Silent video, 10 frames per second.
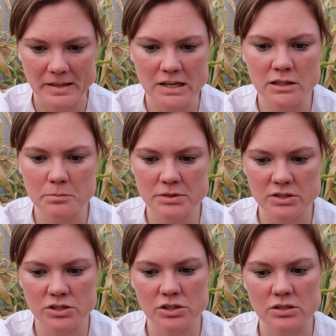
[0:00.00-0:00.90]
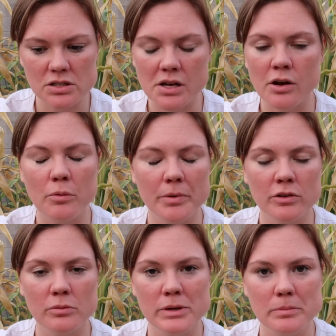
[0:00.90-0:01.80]
in the position to help
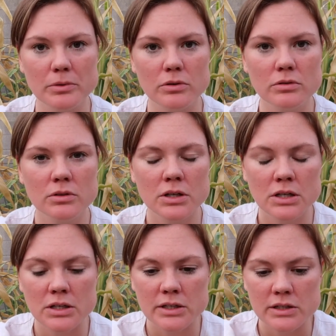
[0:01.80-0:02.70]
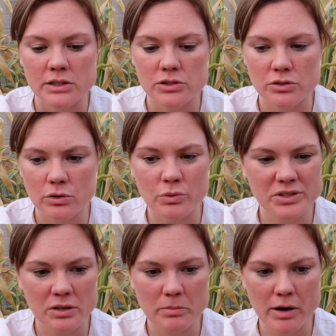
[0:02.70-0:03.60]
other people. So it
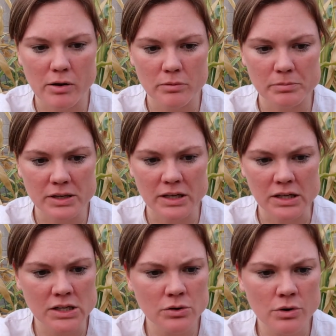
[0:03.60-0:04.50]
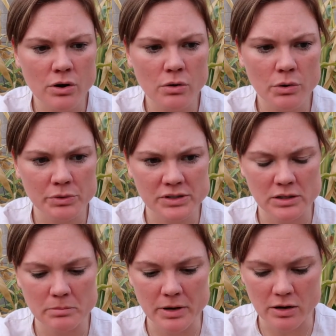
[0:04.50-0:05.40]
wasn't about being a hero, it
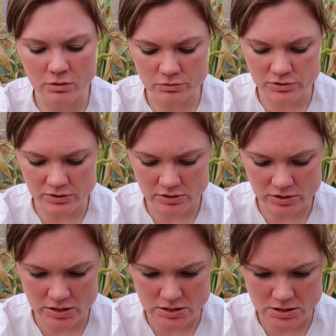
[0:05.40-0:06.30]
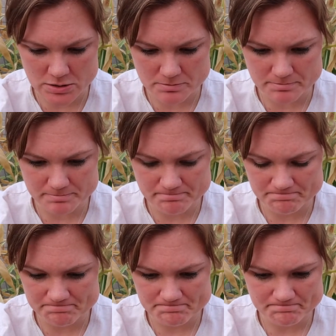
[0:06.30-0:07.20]
wasn't about um,
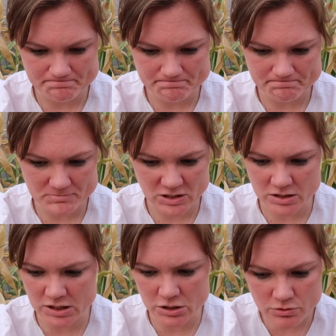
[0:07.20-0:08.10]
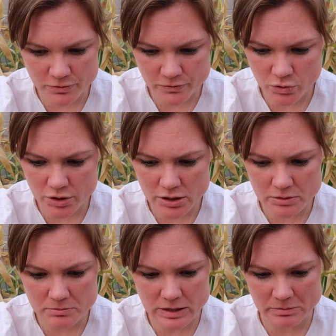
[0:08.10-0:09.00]
the
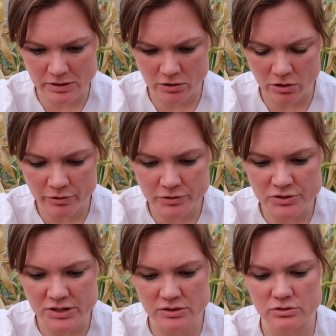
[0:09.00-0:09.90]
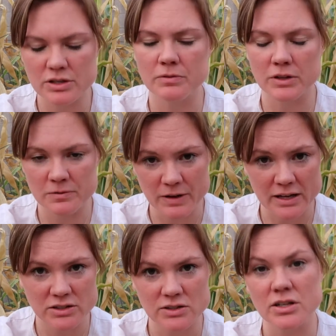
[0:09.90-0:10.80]
uniform. I mean, all those things are definitely
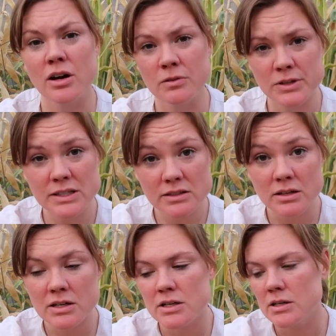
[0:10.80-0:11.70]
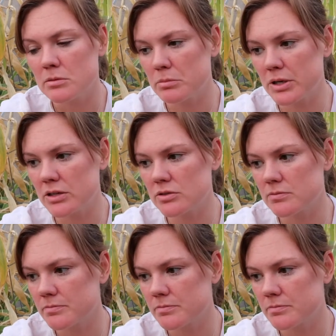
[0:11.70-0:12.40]
facets of it, but